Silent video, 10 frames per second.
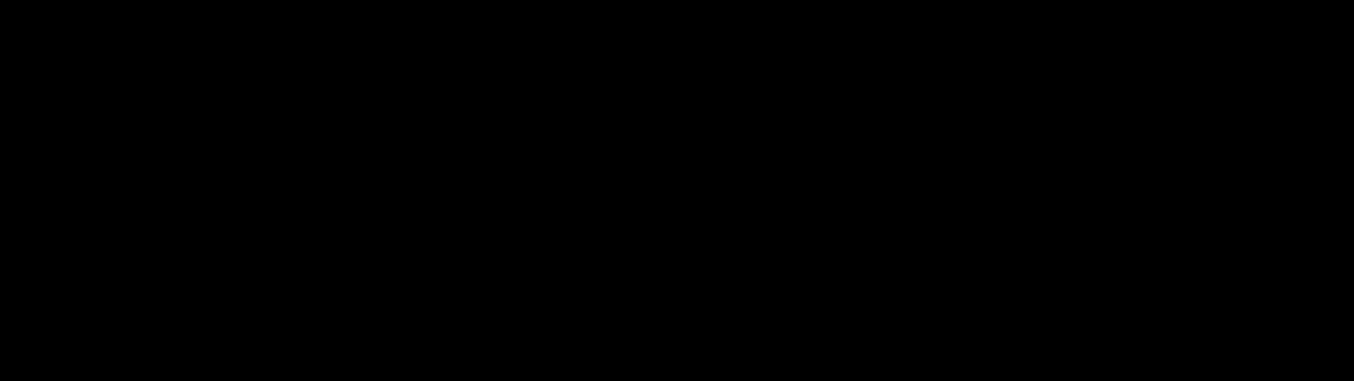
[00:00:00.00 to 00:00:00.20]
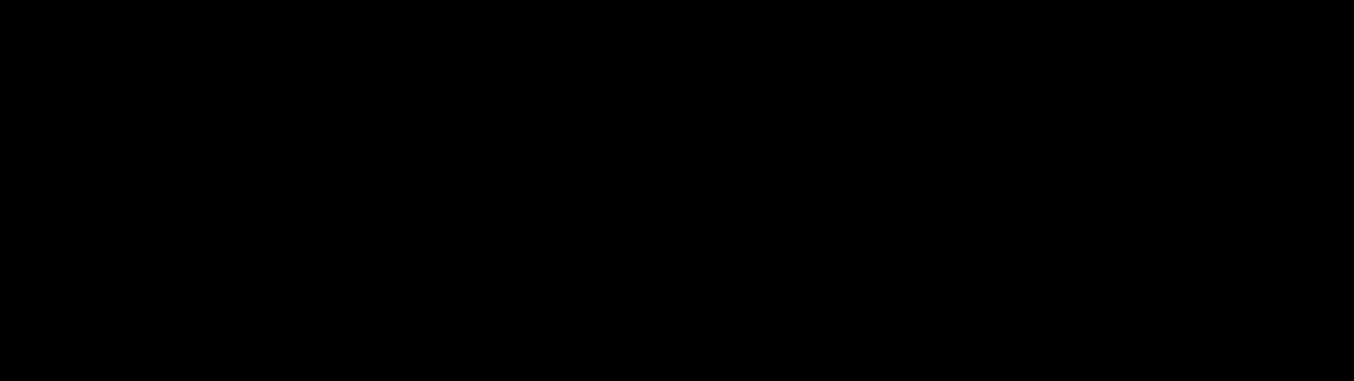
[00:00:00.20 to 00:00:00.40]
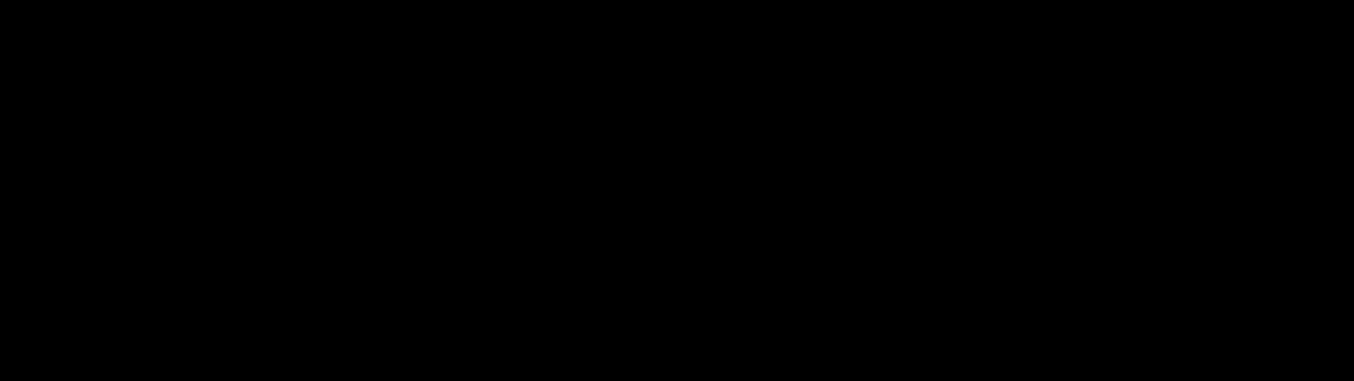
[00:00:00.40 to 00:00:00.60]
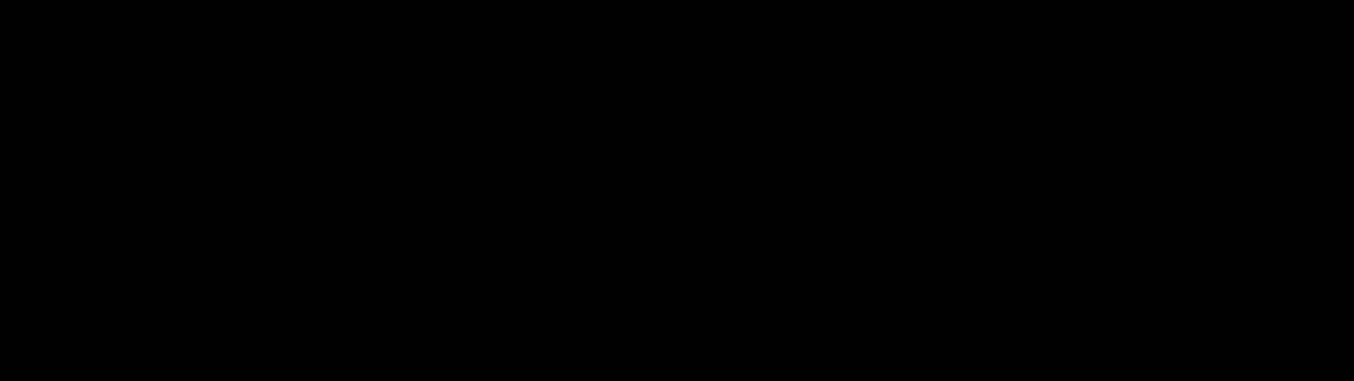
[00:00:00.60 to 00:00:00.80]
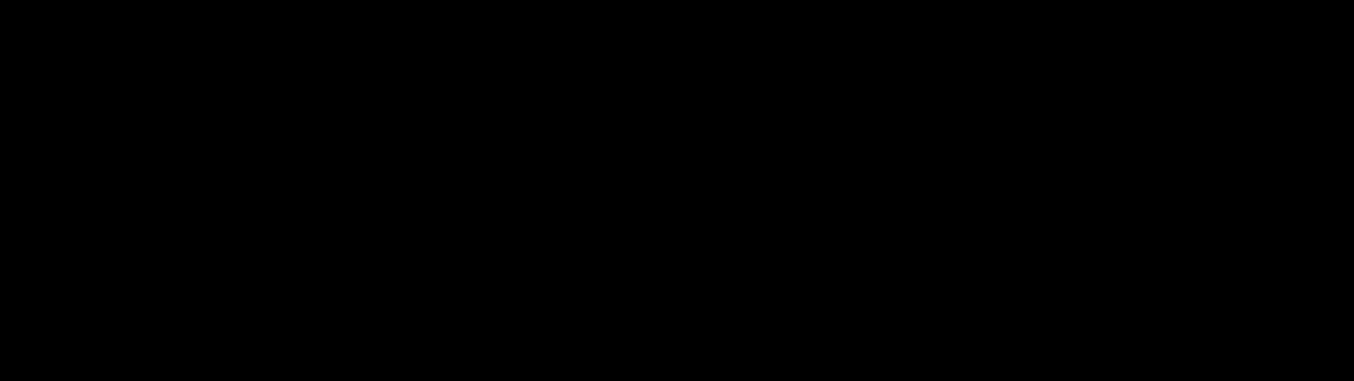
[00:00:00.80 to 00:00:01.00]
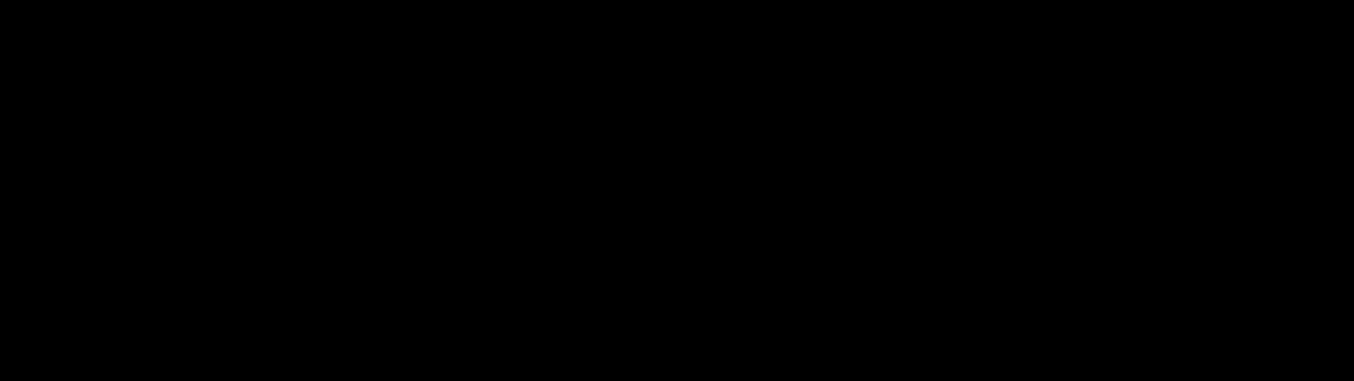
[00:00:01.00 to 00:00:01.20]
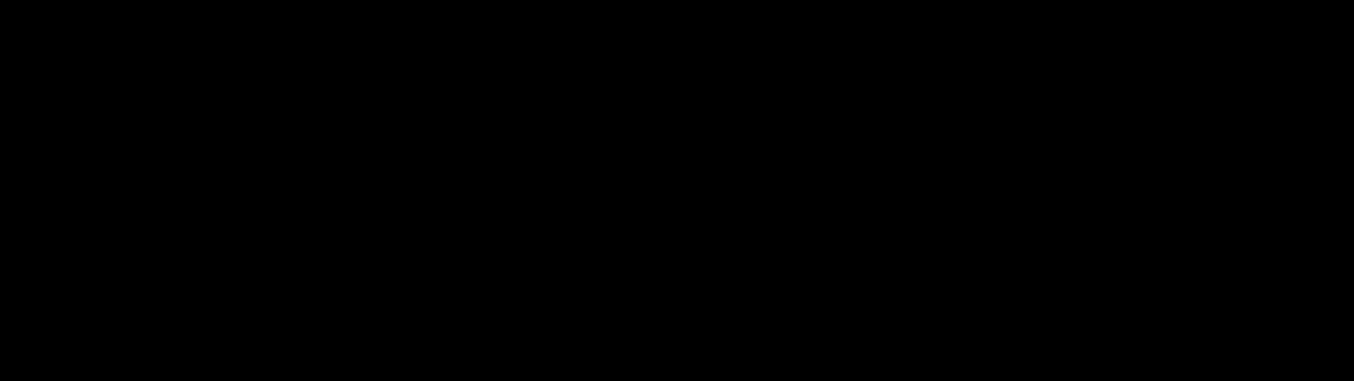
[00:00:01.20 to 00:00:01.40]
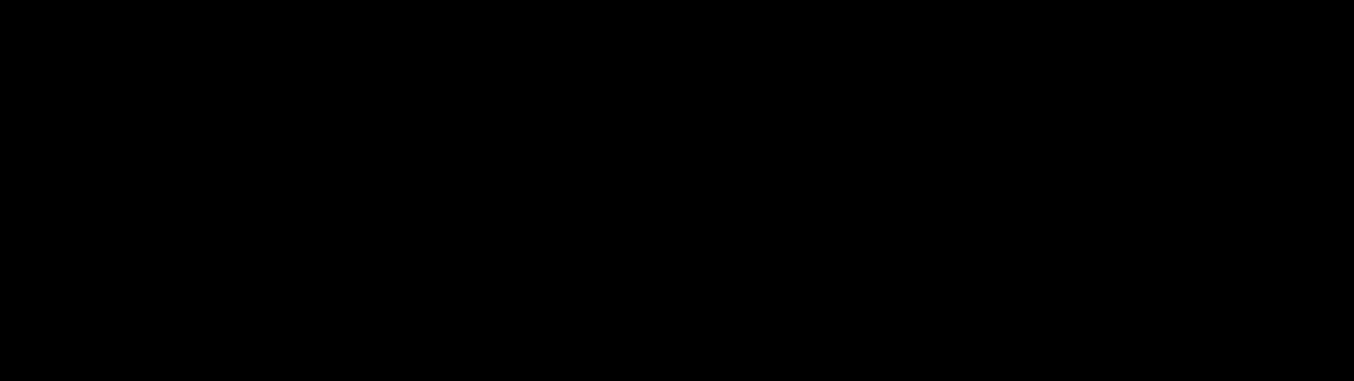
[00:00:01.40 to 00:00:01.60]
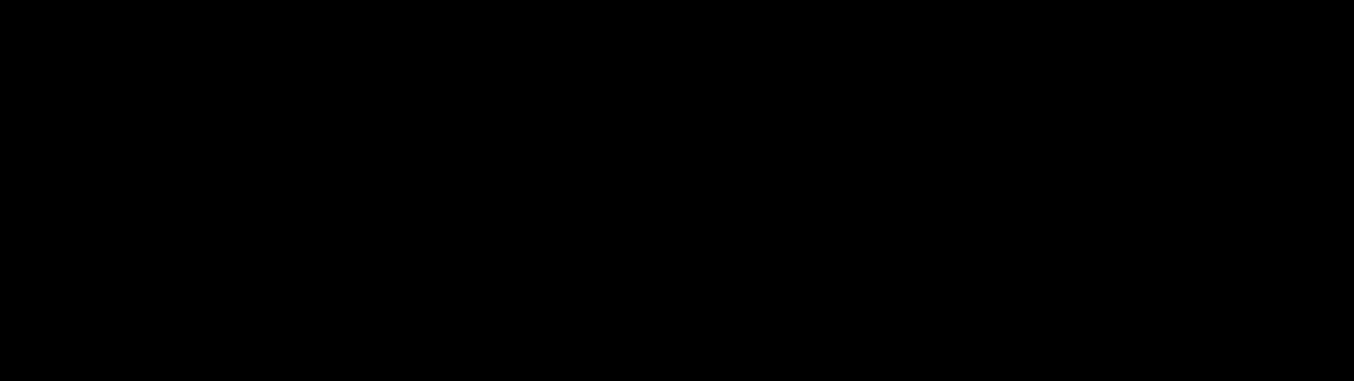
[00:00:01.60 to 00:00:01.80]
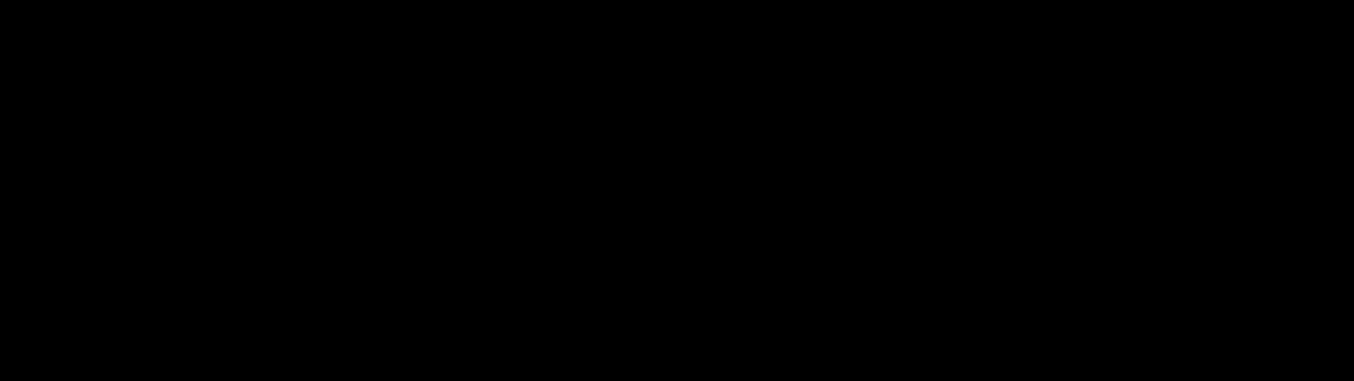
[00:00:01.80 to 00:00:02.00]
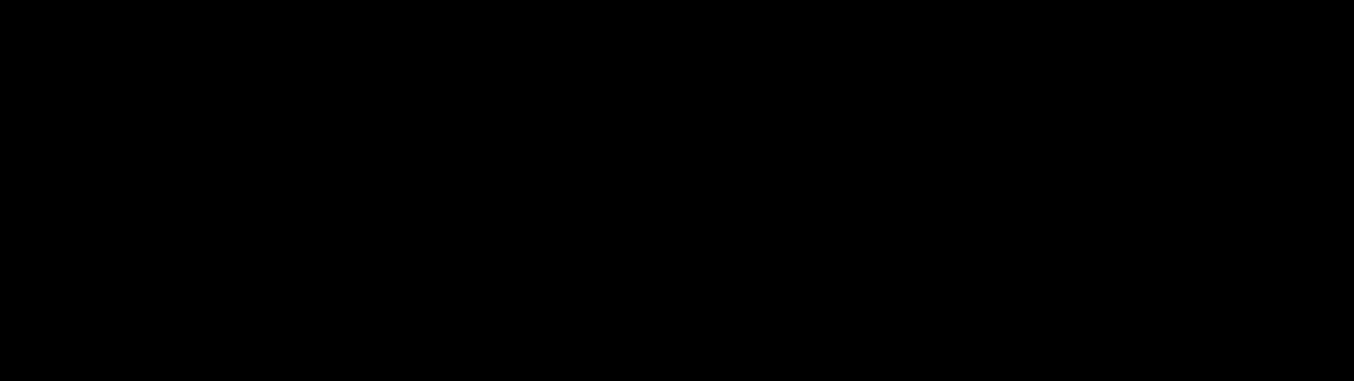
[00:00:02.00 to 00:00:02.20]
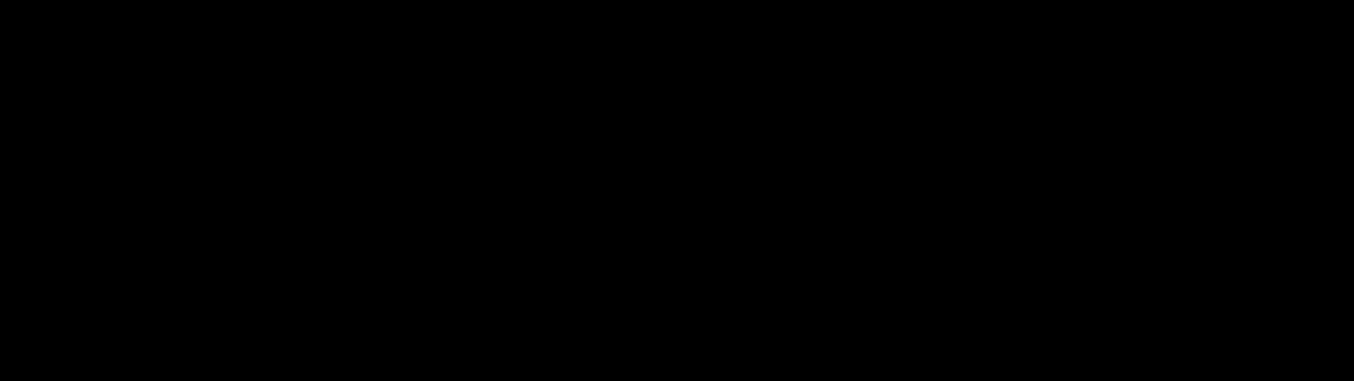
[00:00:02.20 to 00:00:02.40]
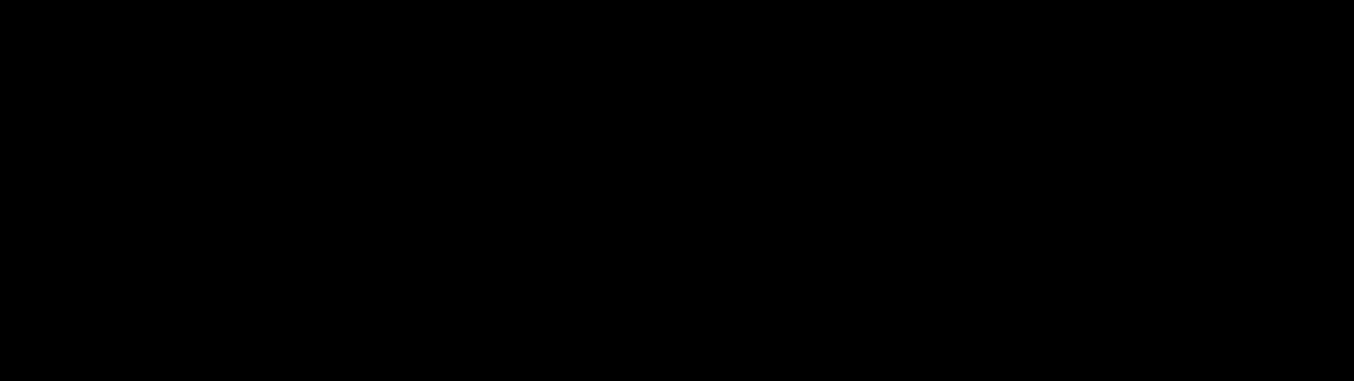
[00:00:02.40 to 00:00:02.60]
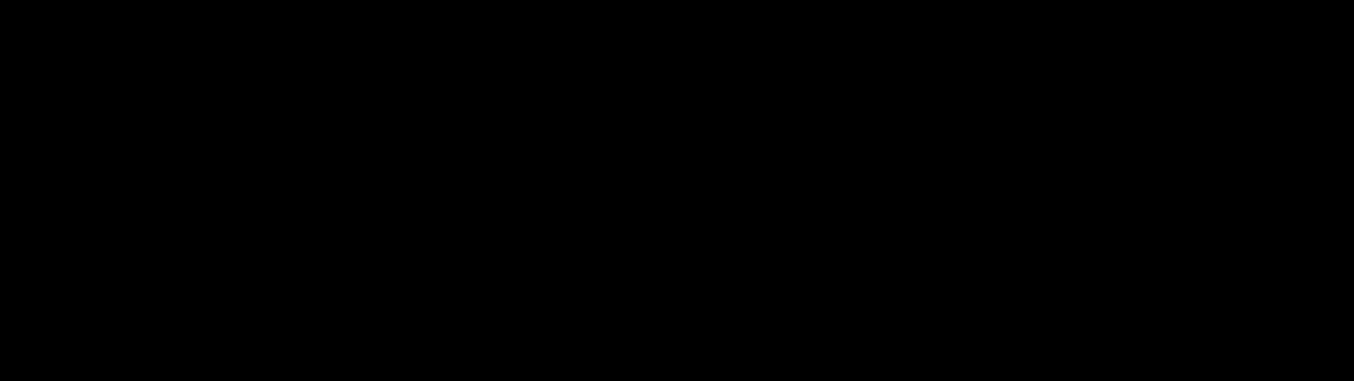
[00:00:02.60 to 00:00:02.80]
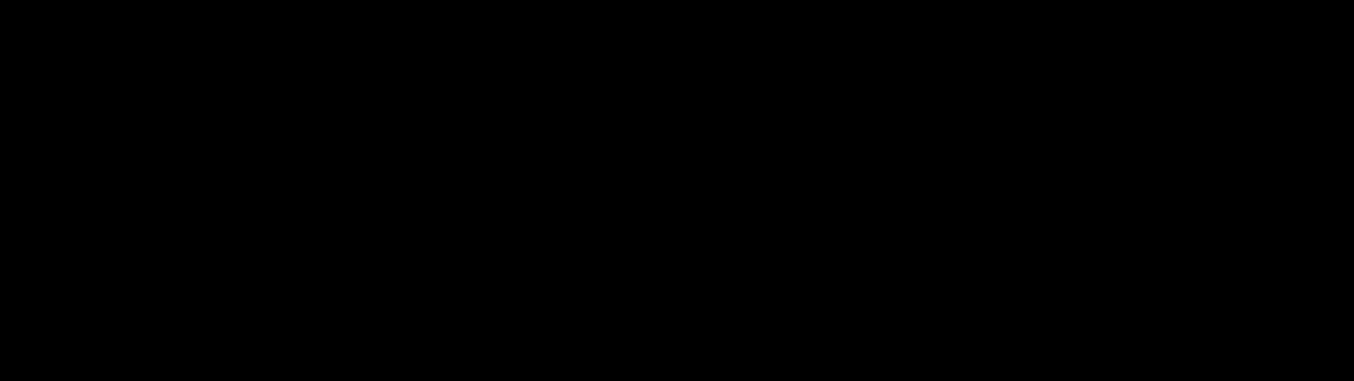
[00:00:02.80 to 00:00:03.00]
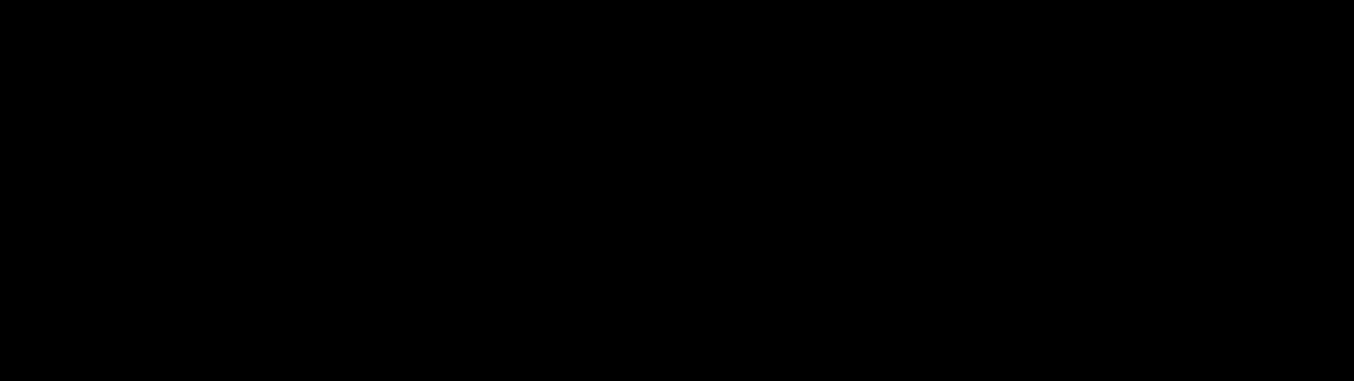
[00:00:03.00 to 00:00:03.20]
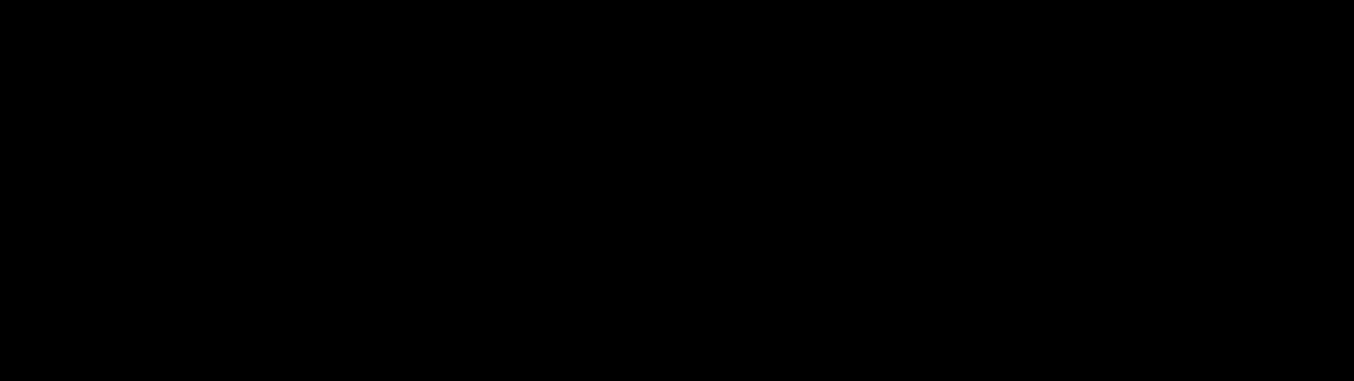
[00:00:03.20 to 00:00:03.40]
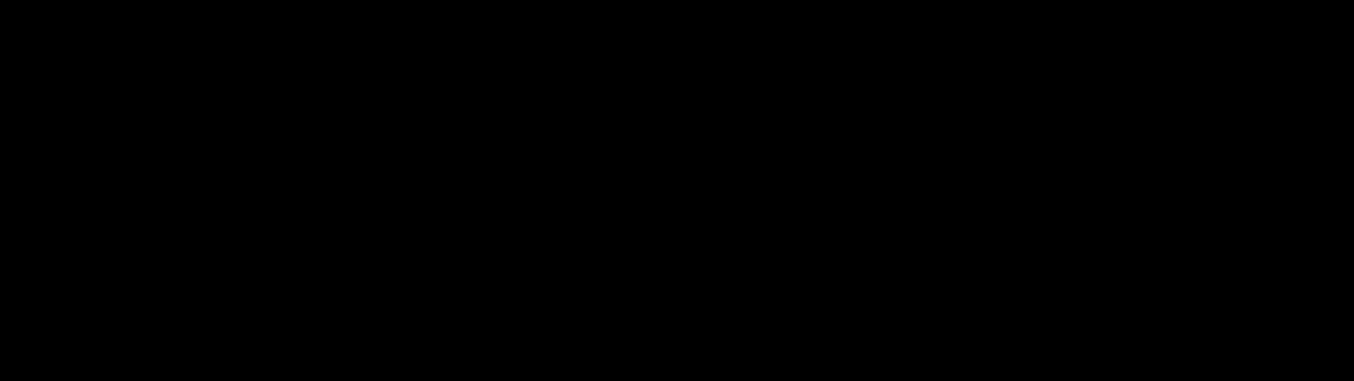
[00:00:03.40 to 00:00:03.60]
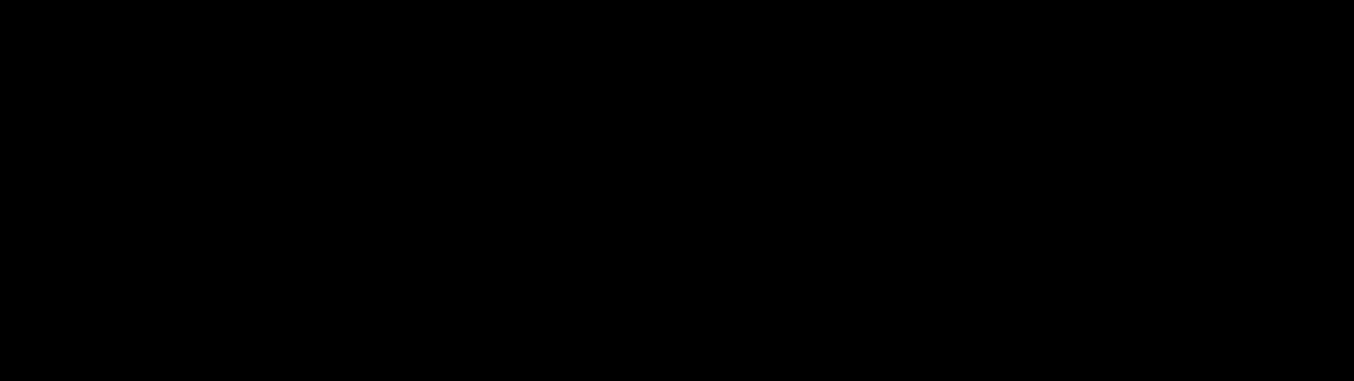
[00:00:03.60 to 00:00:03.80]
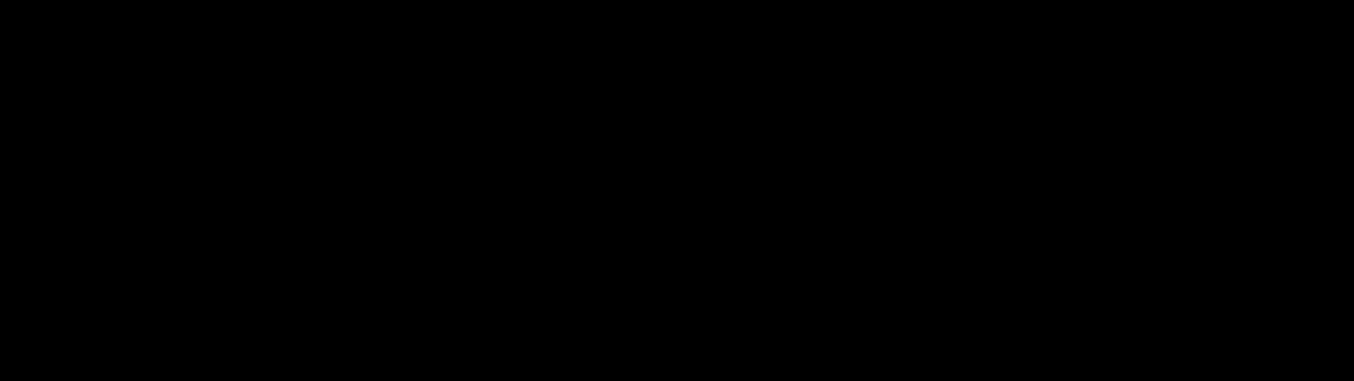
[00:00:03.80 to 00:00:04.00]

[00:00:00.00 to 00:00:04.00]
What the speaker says: Nobody's mouth can be seen.